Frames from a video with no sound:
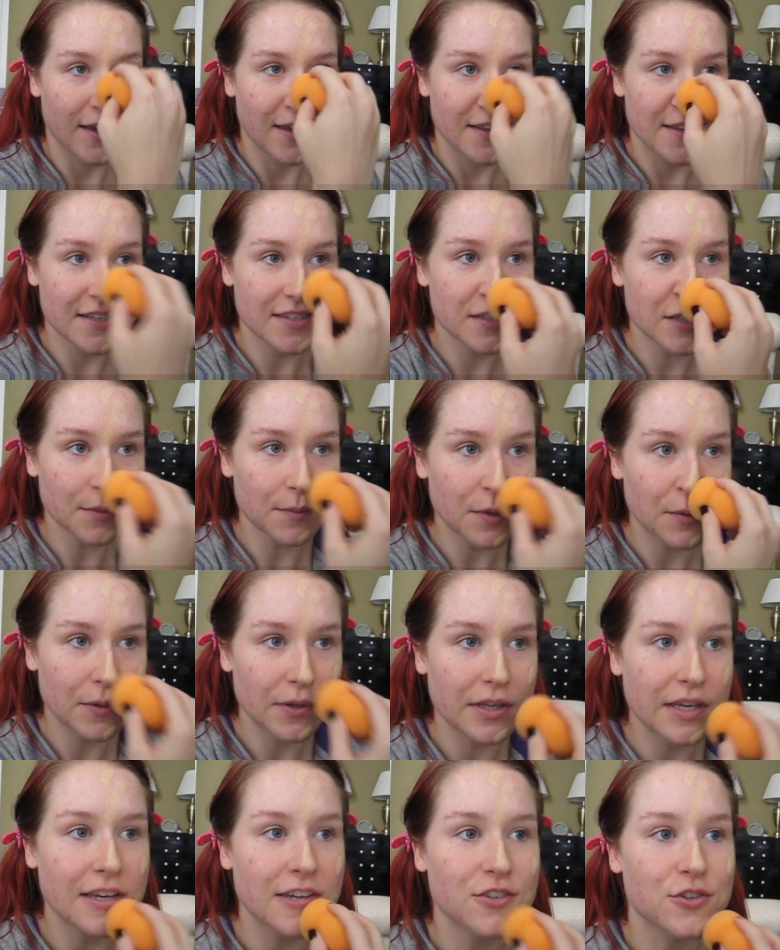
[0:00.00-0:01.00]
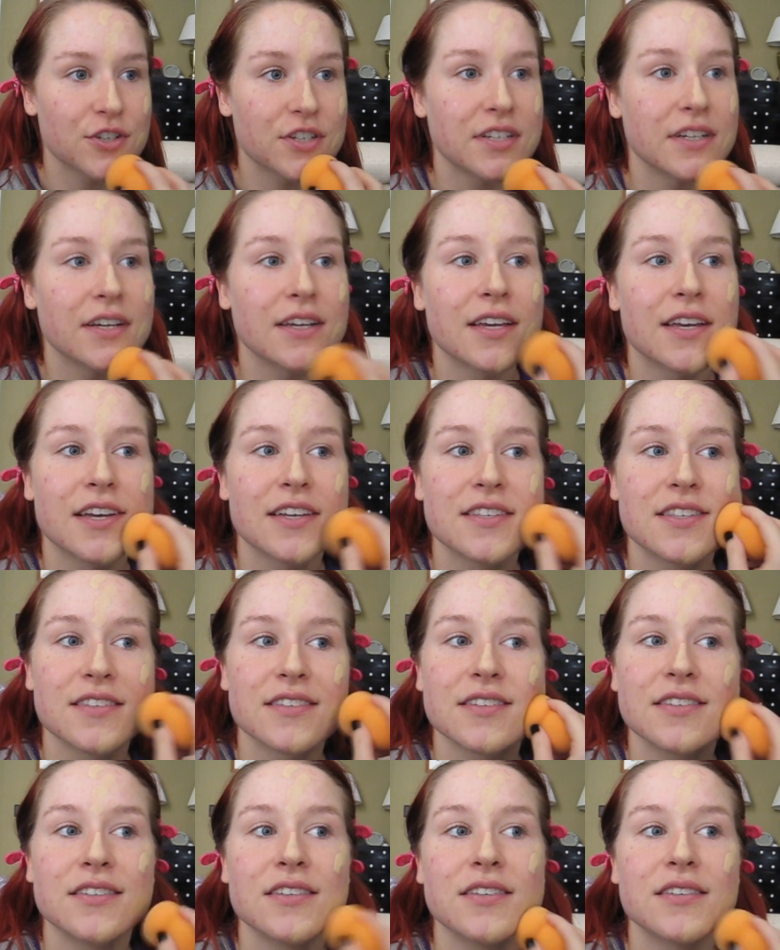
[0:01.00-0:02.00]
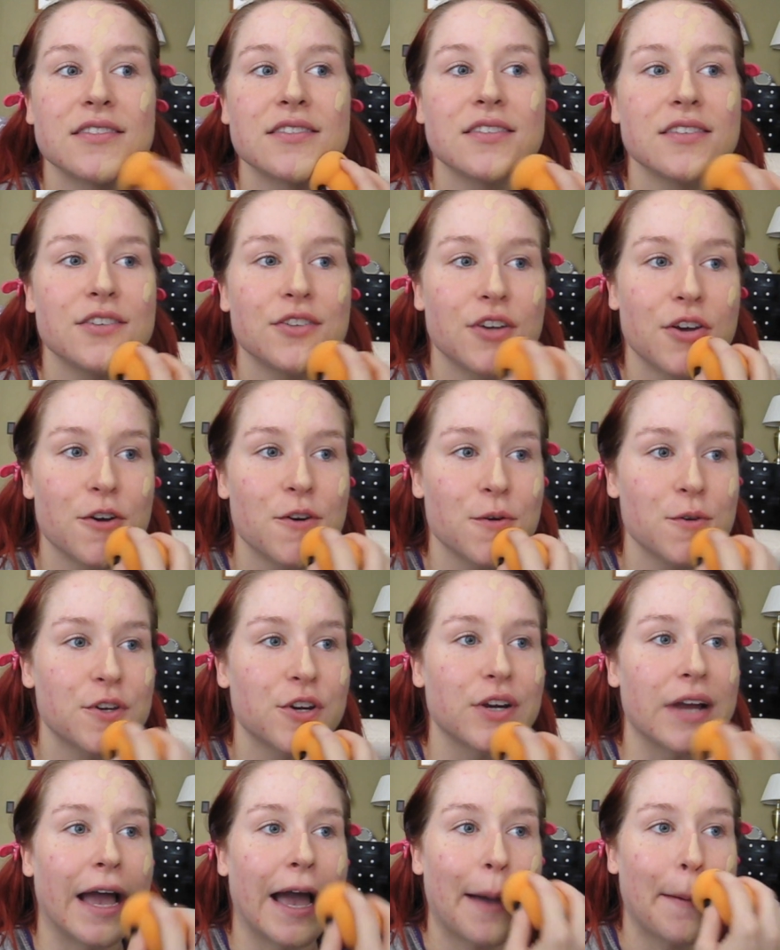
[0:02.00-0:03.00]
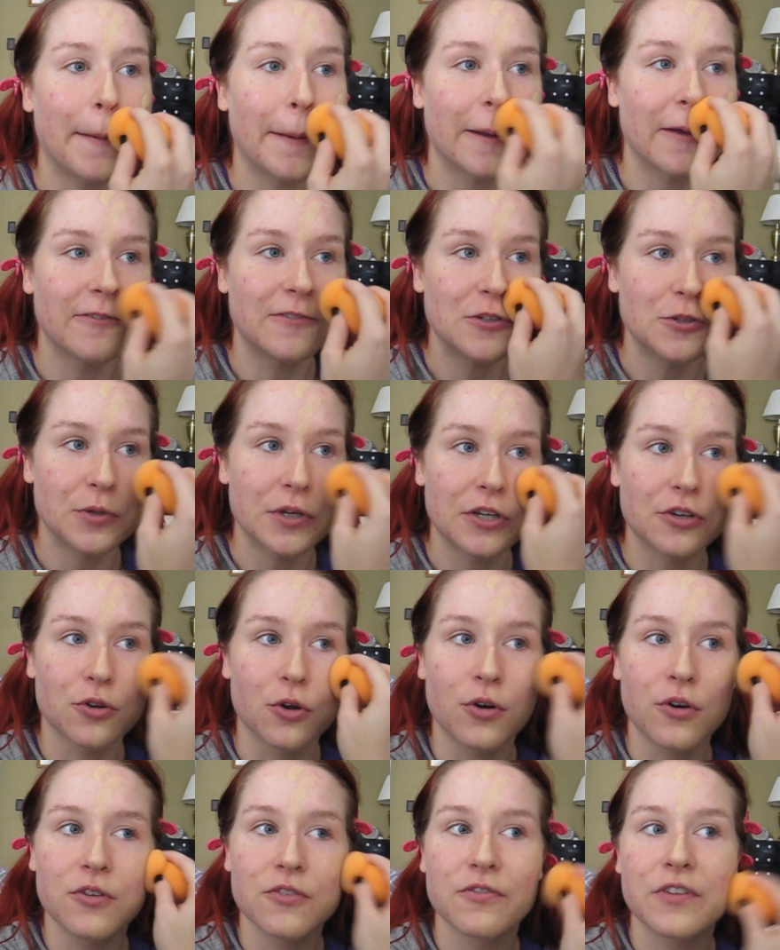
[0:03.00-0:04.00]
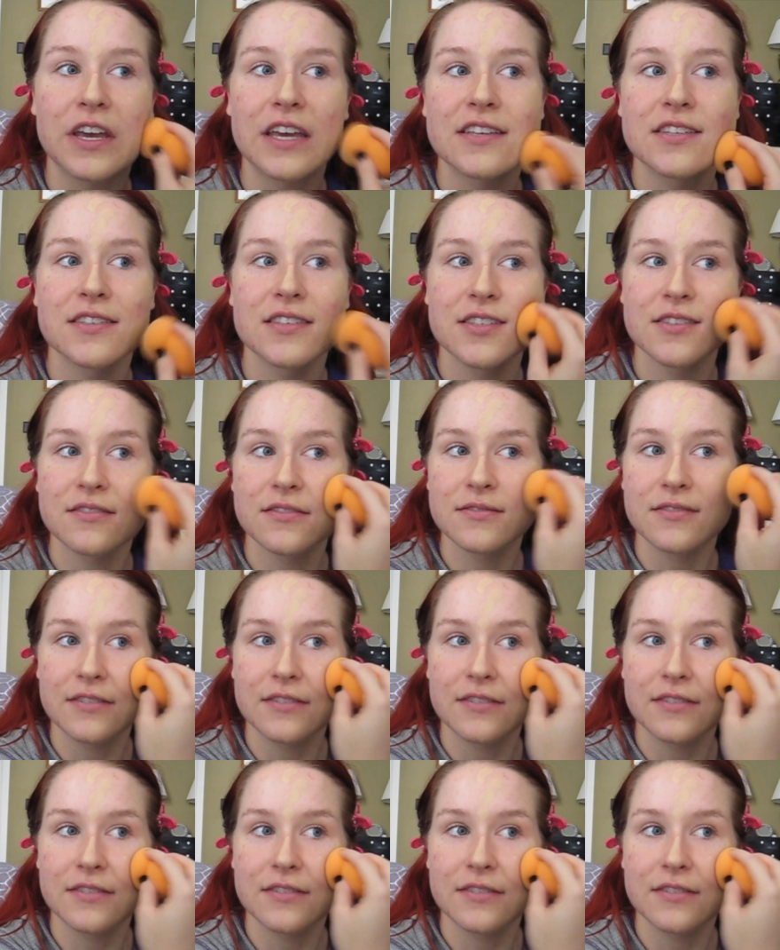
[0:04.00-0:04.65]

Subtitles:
This is gonna be really interesting because, you know, your habit of doing your whole face